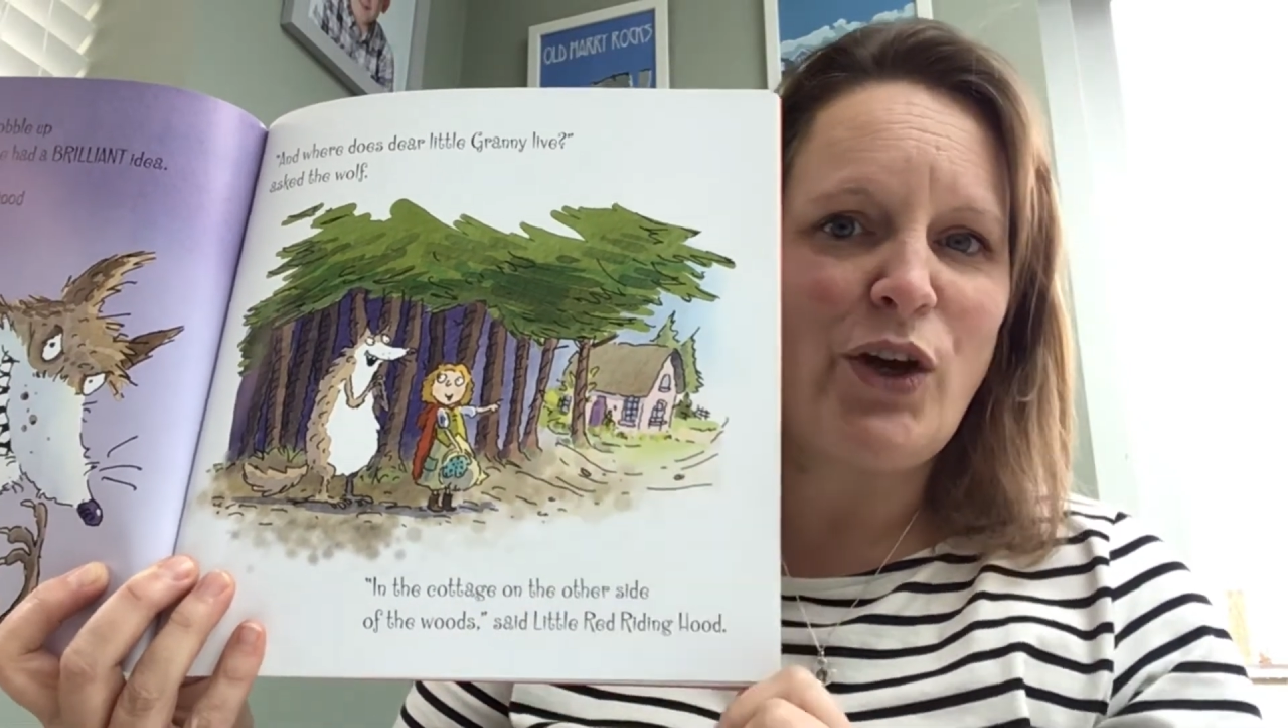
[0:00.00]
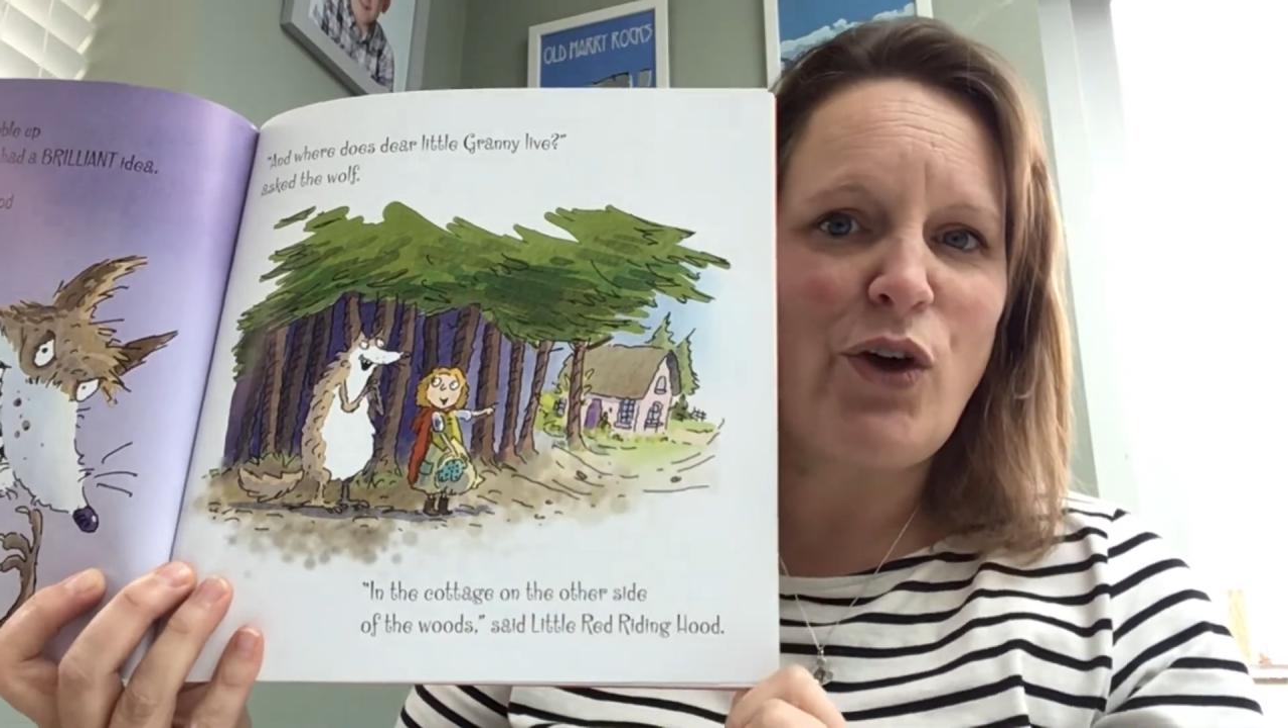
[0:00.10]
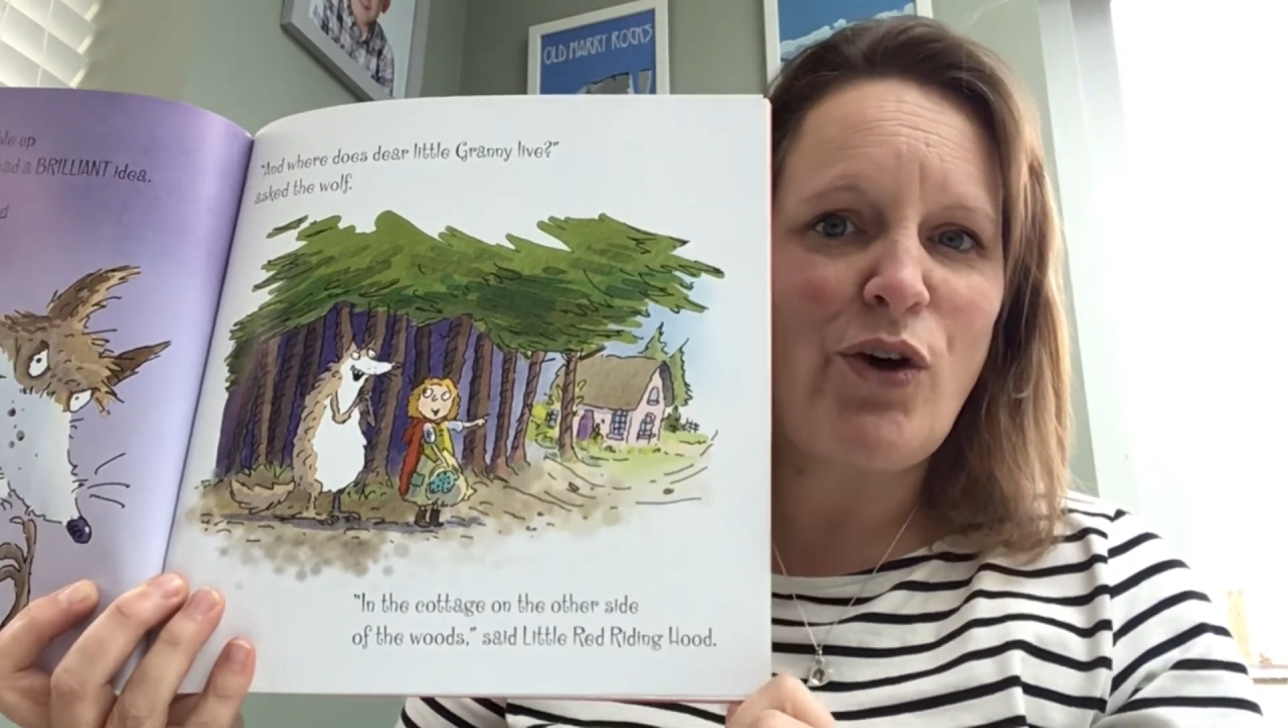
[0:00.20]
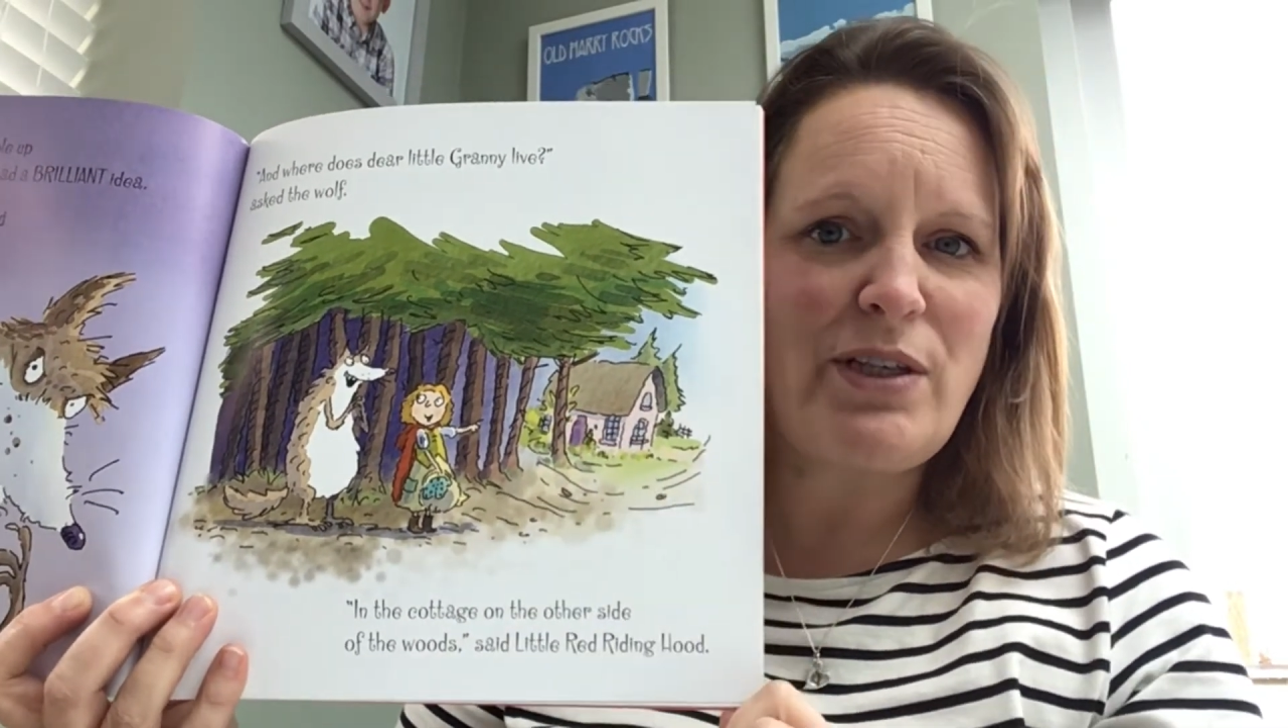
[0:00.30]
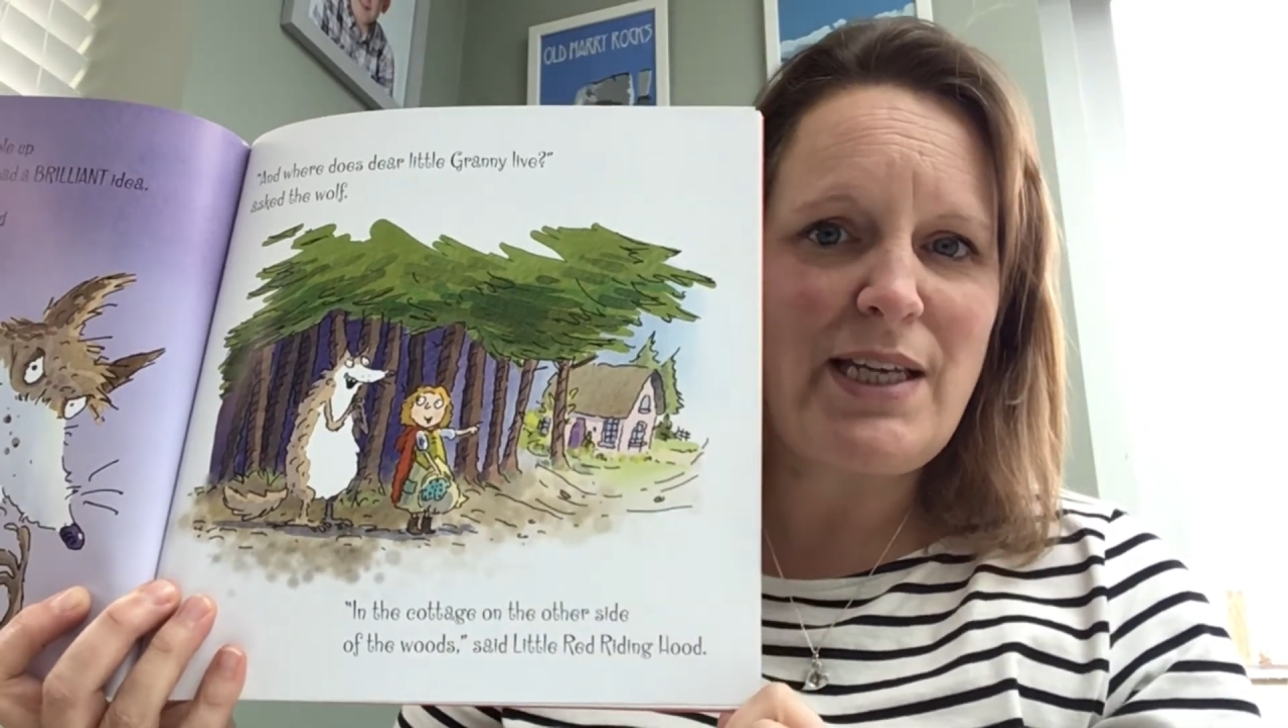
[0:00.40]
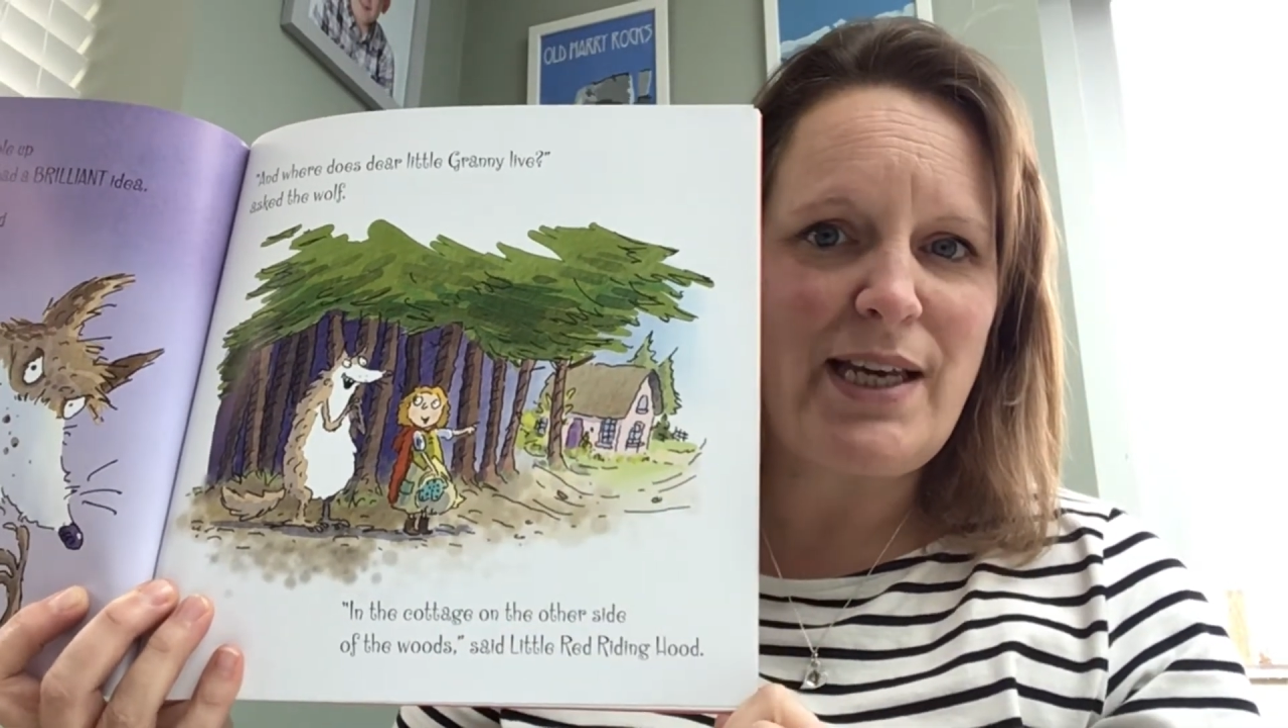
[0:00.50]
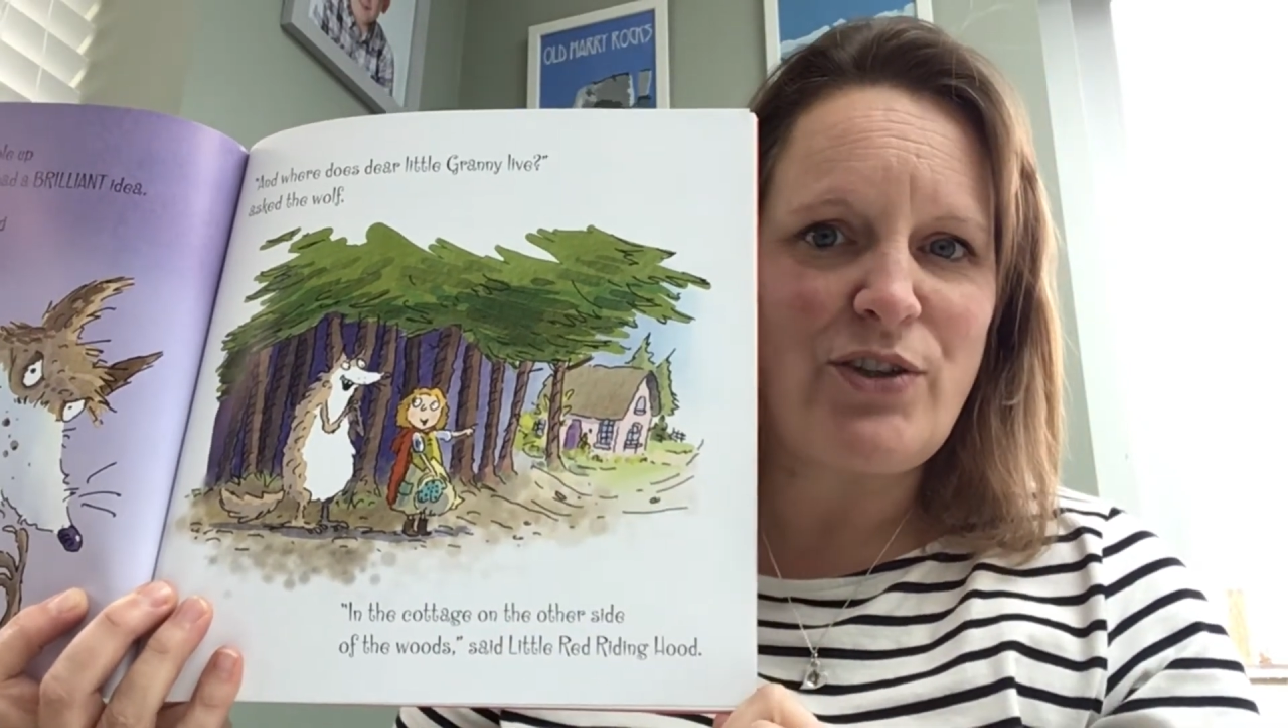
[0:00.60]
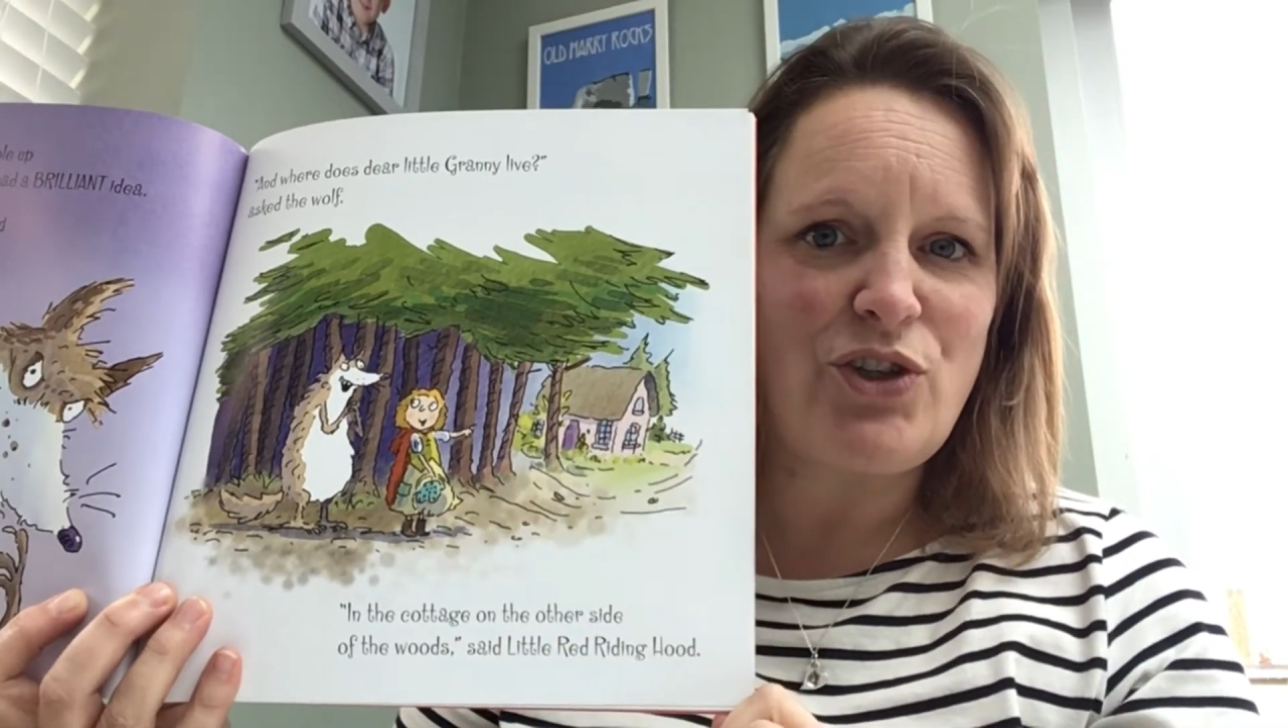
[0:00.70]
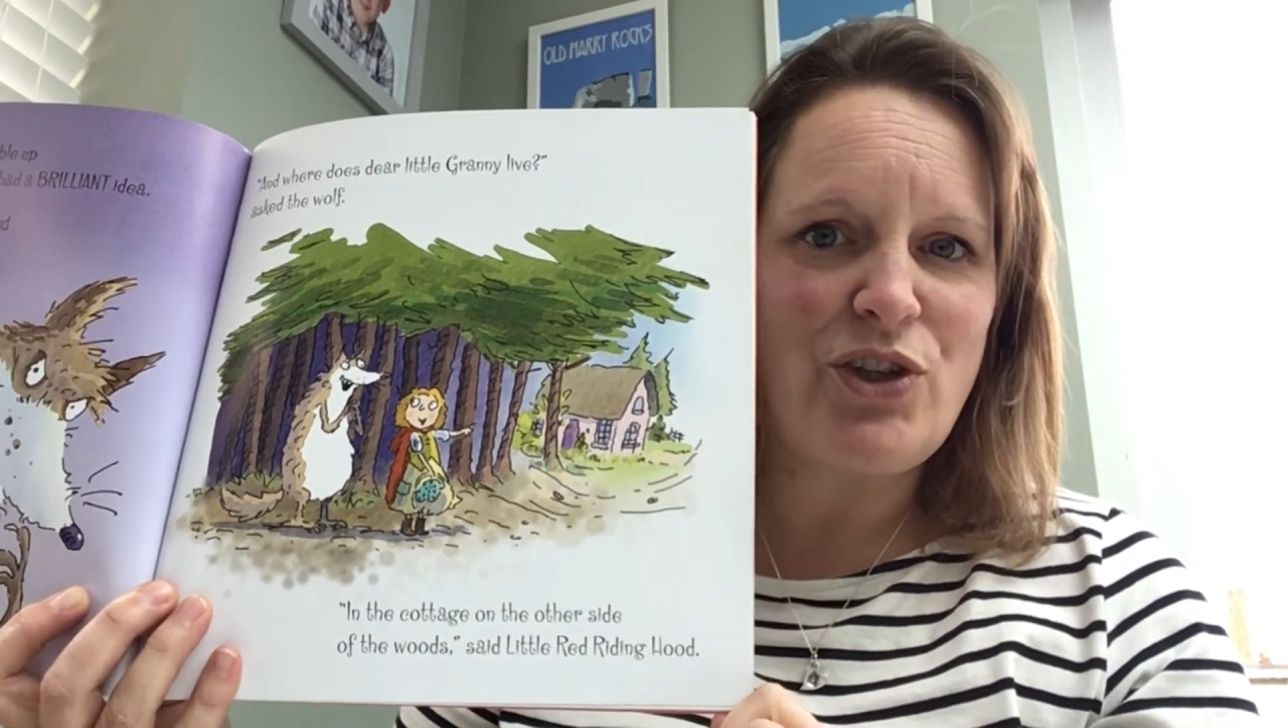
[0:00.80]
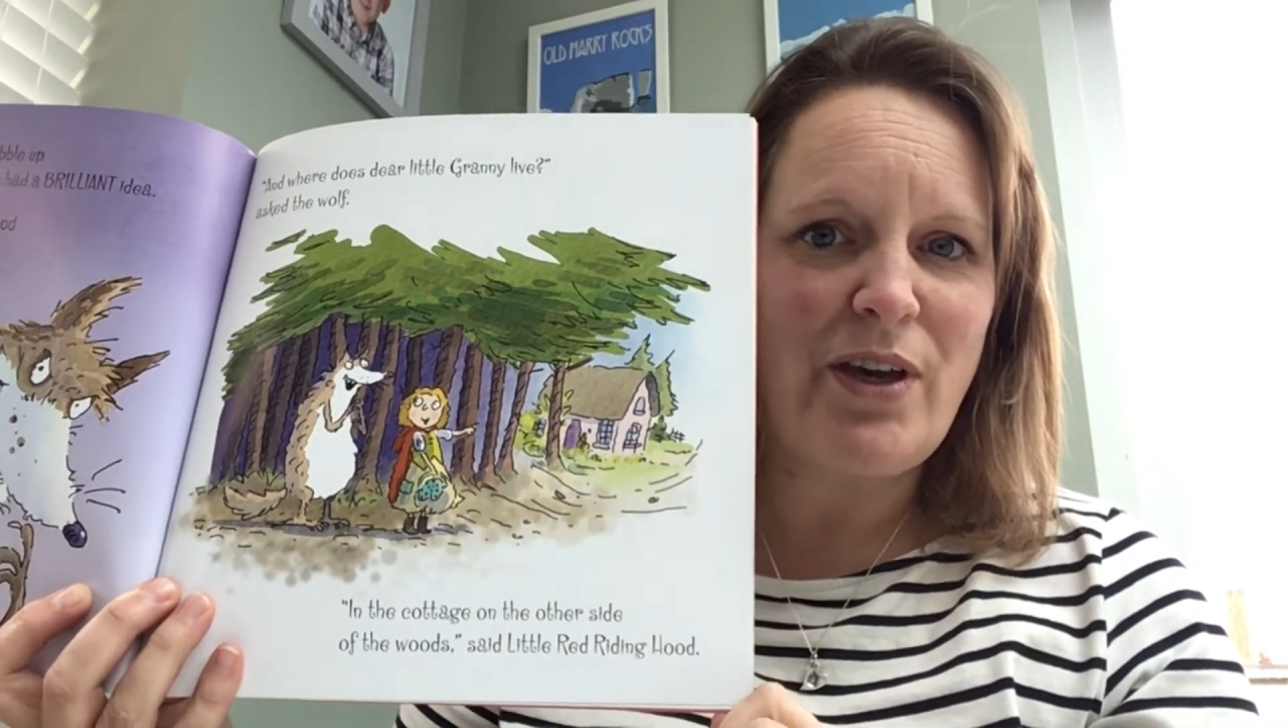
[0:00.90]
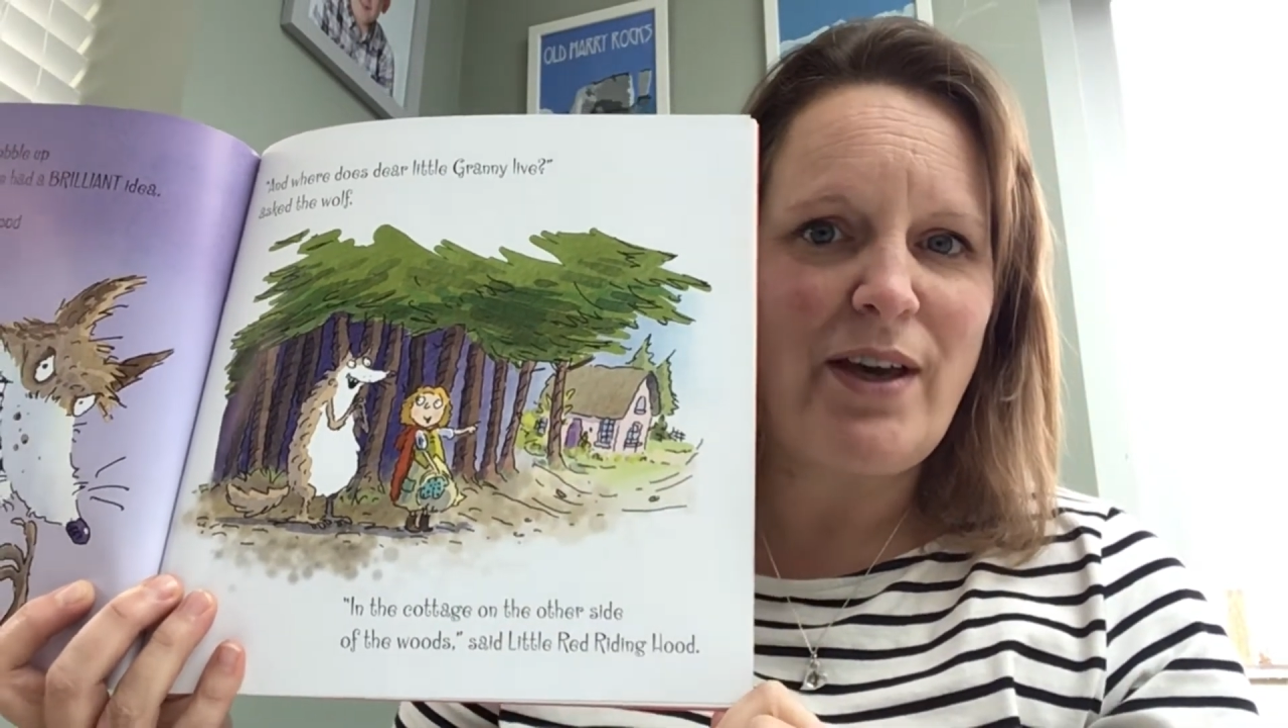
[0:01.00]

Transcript: cottage.